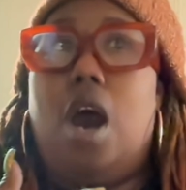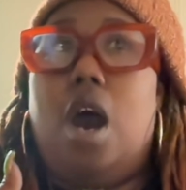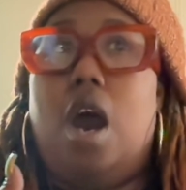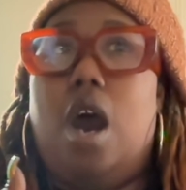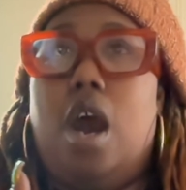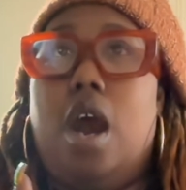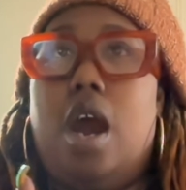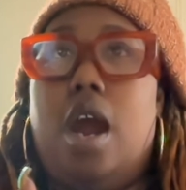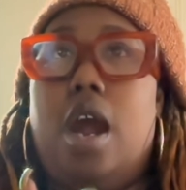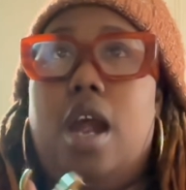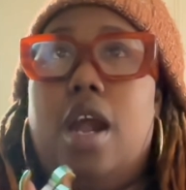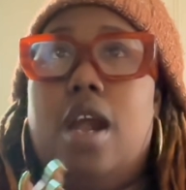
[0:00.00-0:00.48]

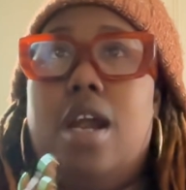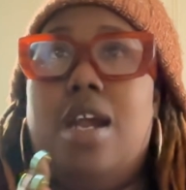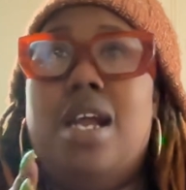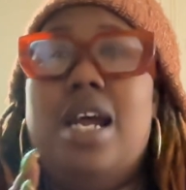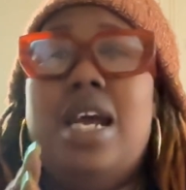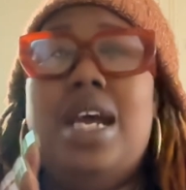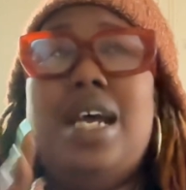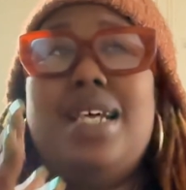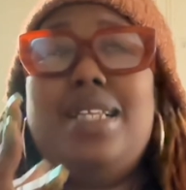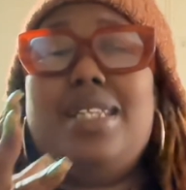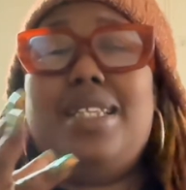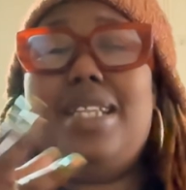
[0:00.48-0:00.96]
are
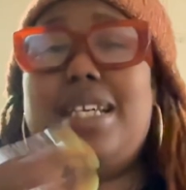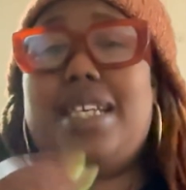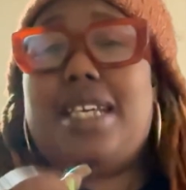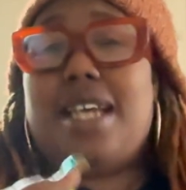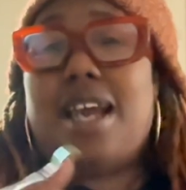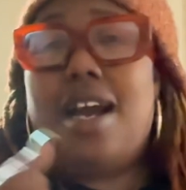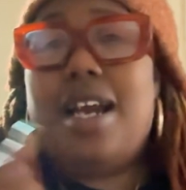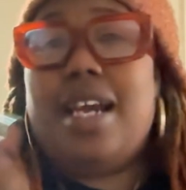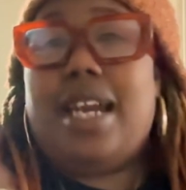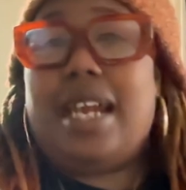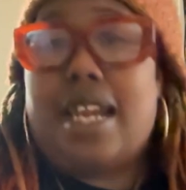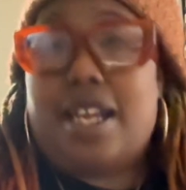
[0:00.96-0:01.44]
the
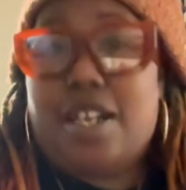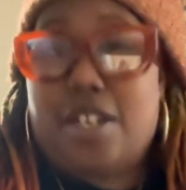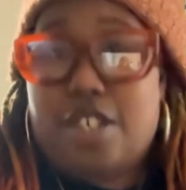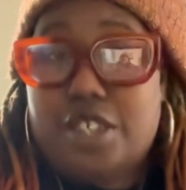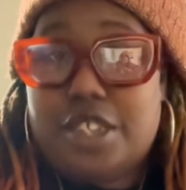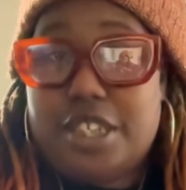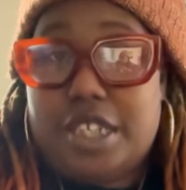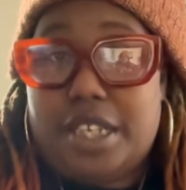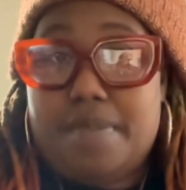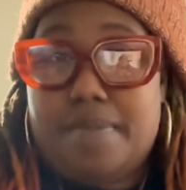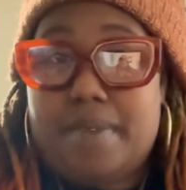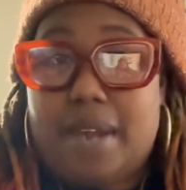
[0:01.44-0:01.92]
young
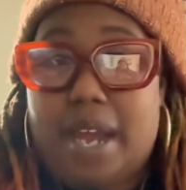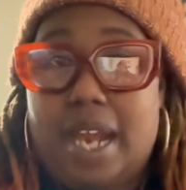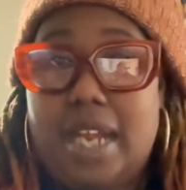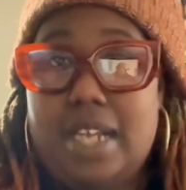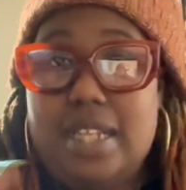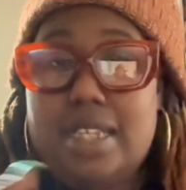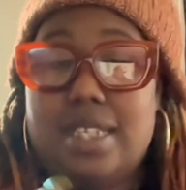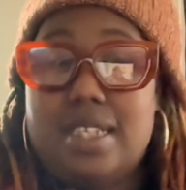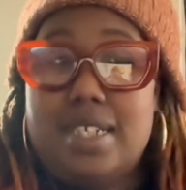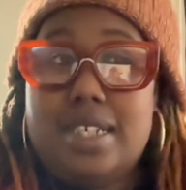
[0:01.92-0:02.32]
energy, right?